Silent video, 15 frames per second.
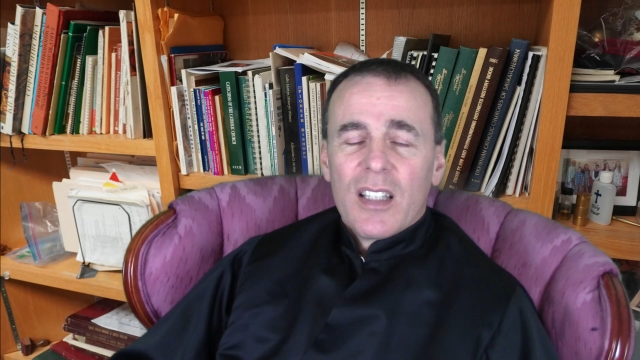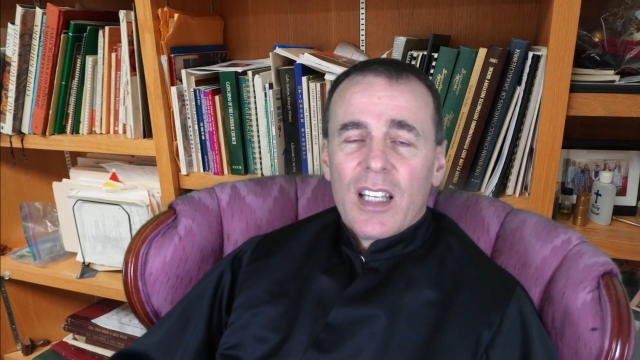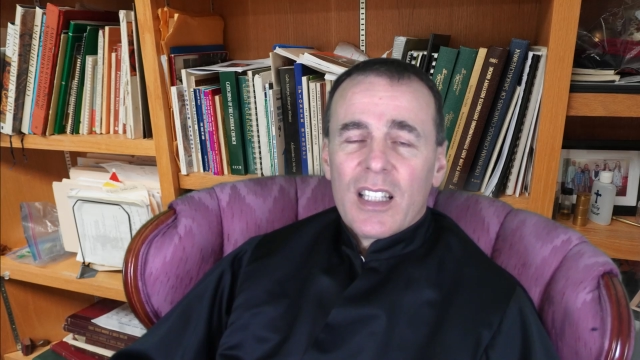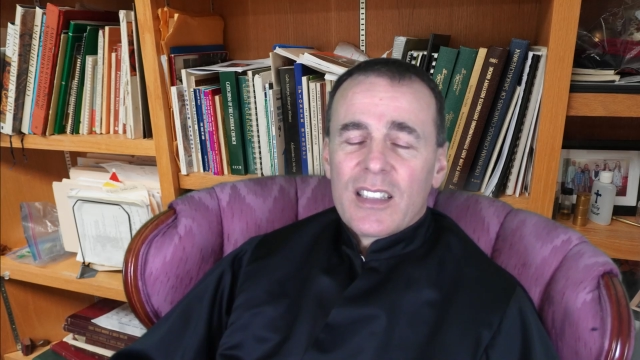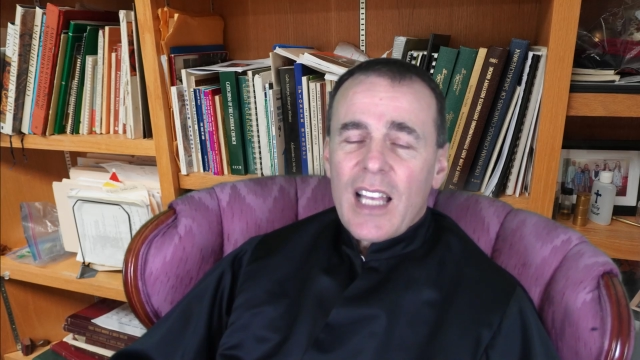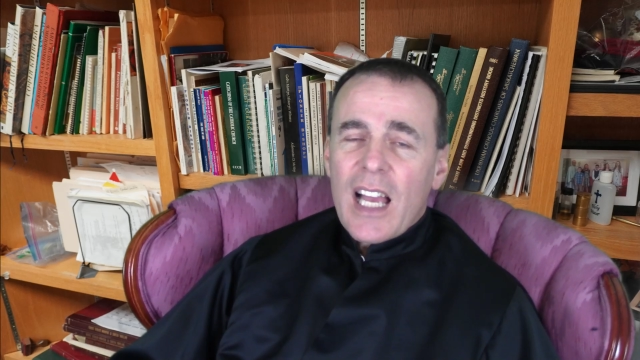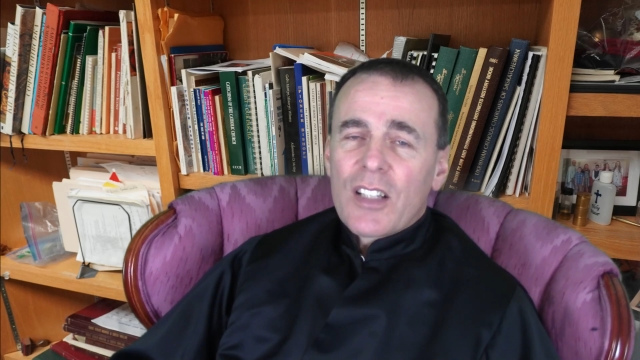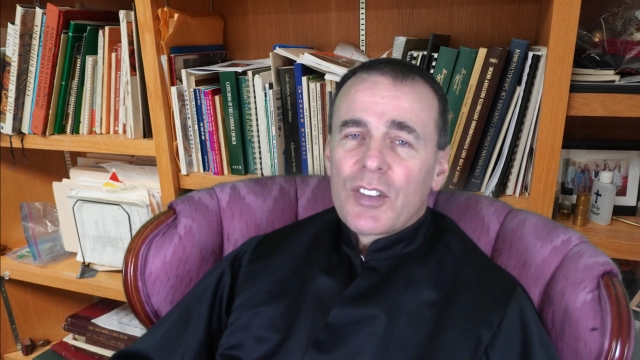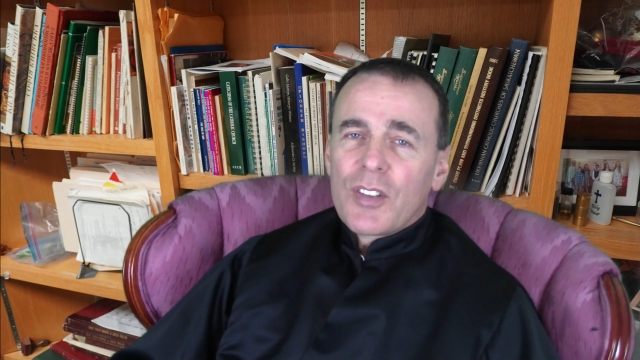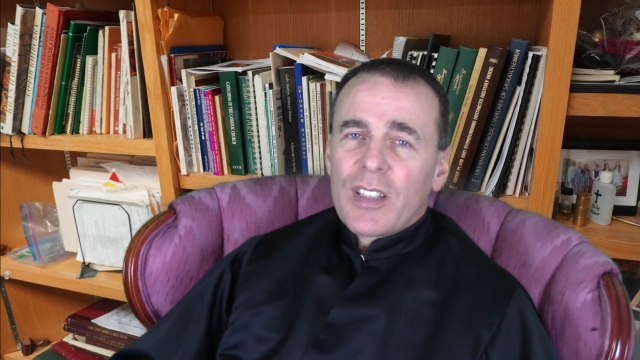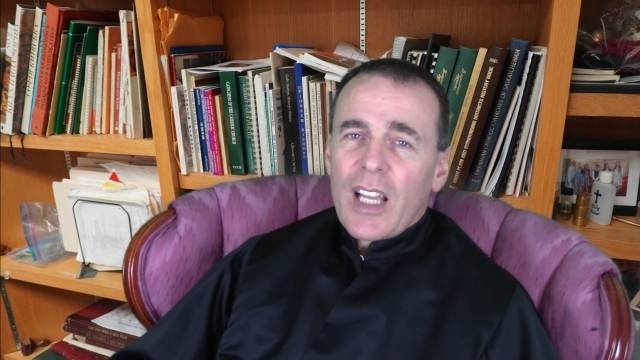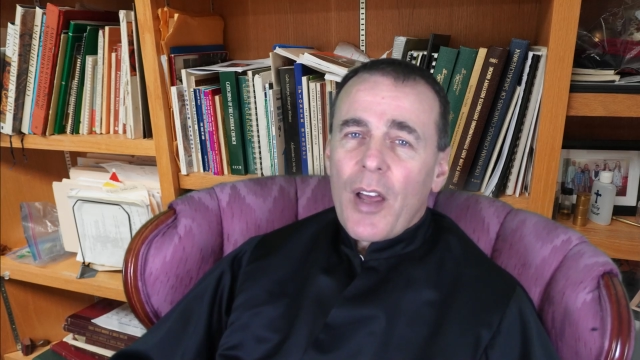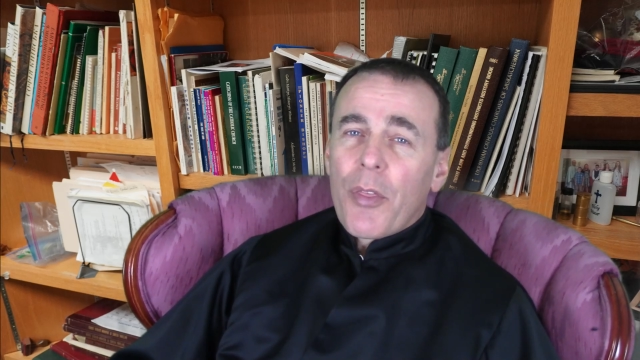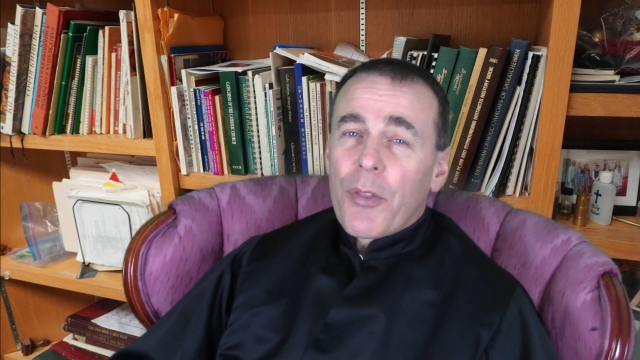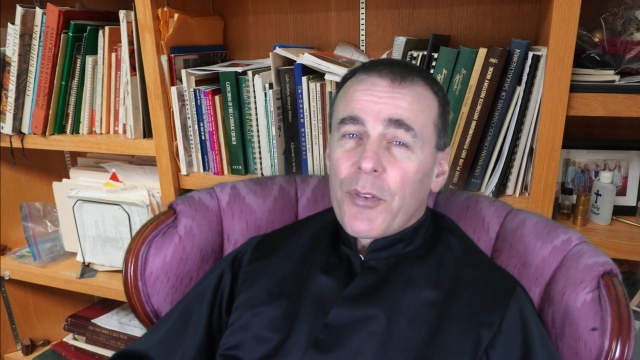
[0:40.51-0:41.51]
it's
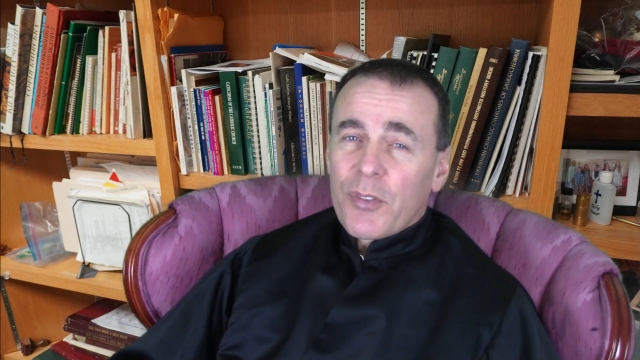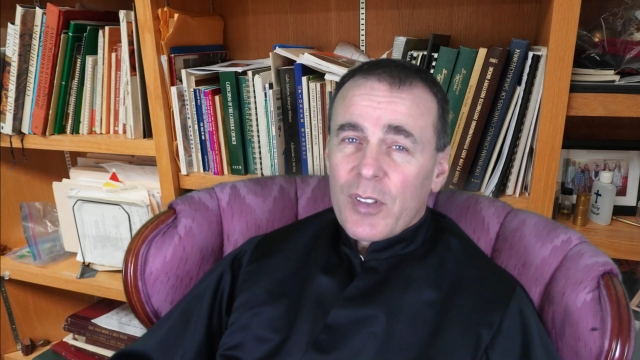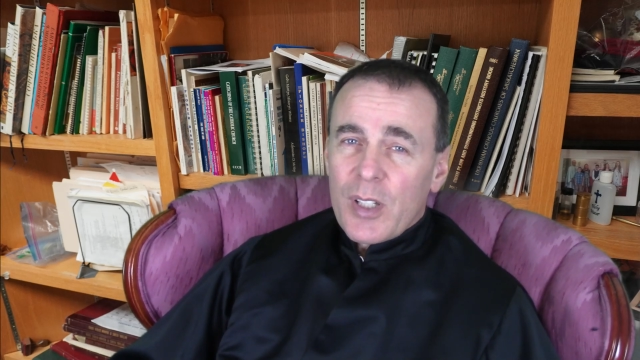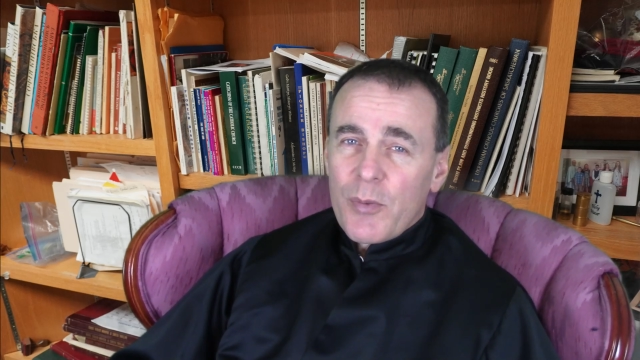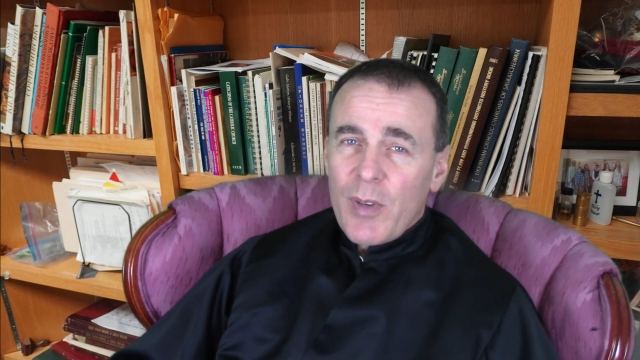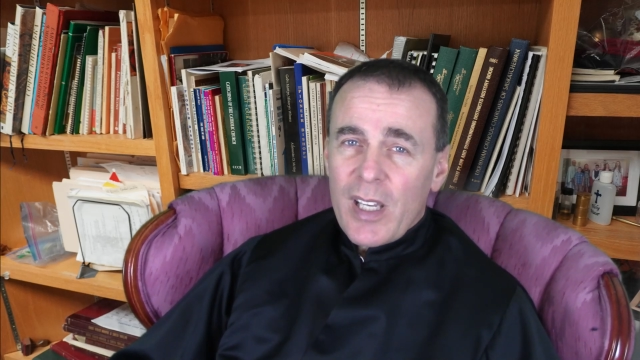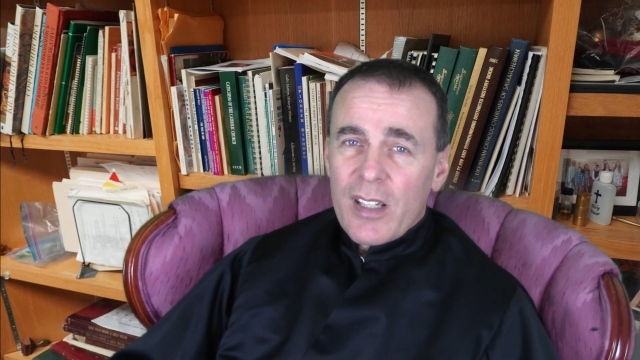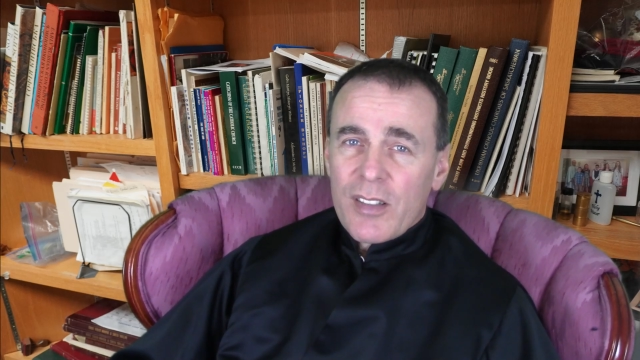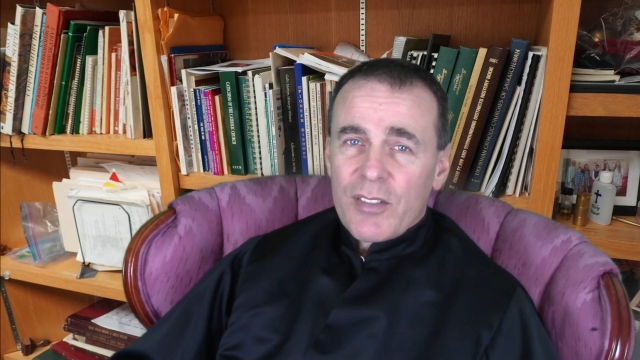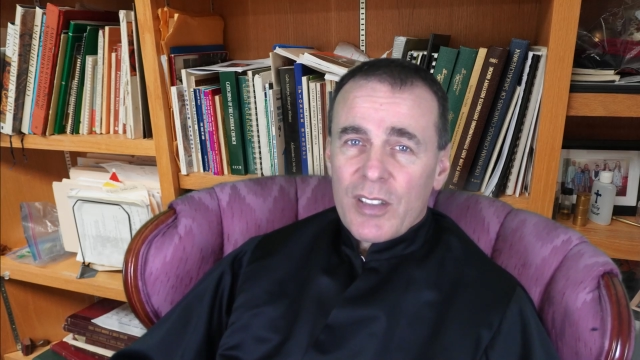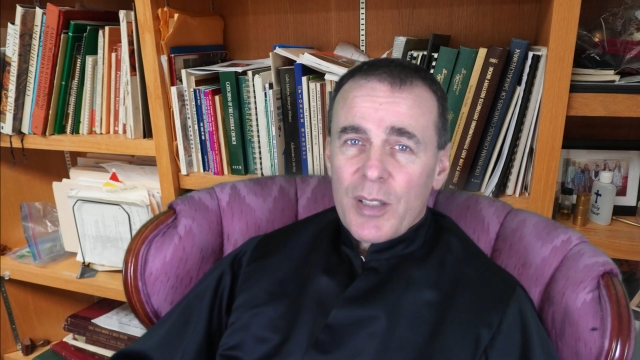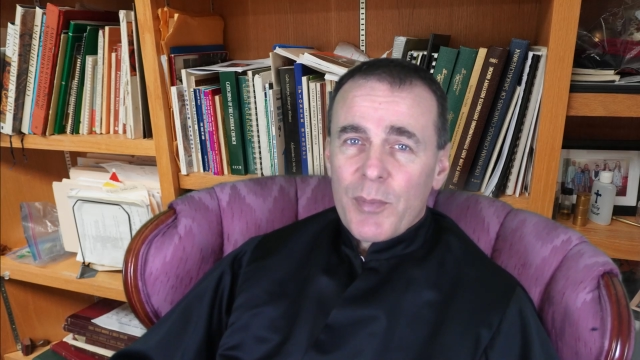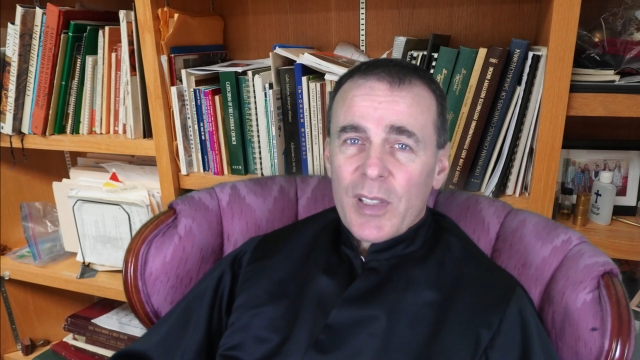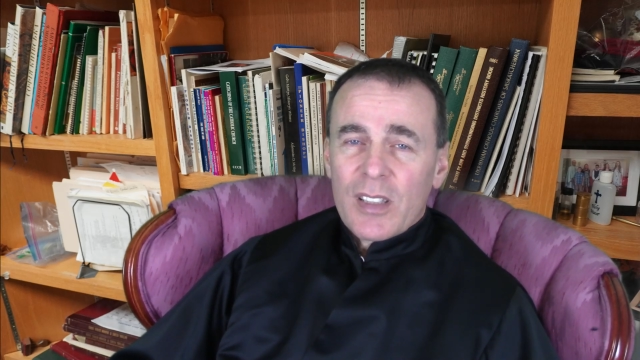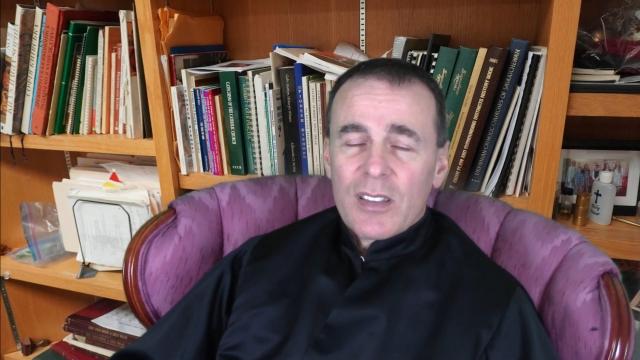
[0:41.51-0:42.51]
actually a three-way
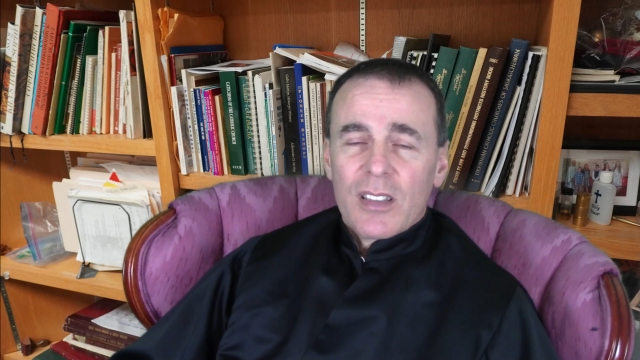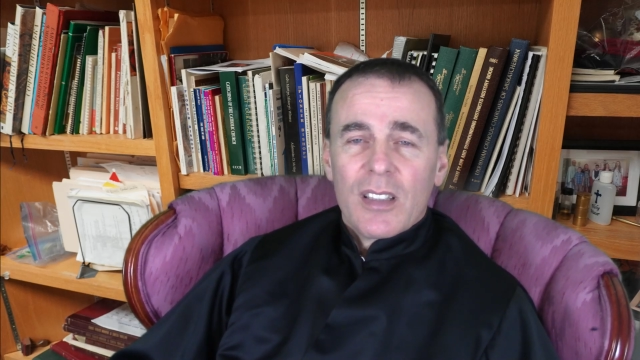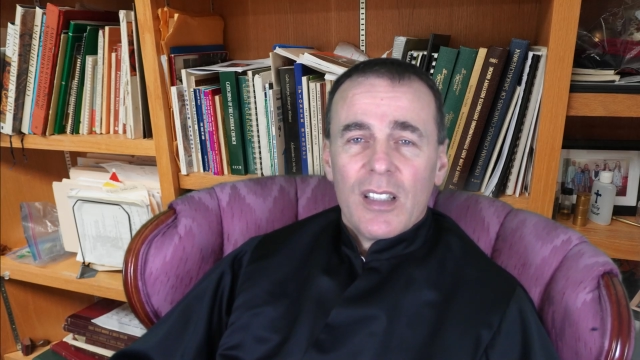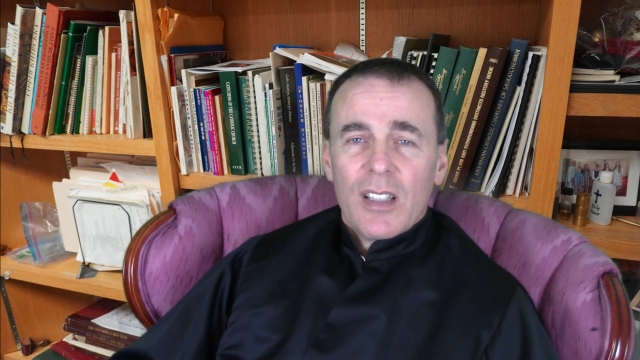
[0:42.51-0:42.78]
agreement.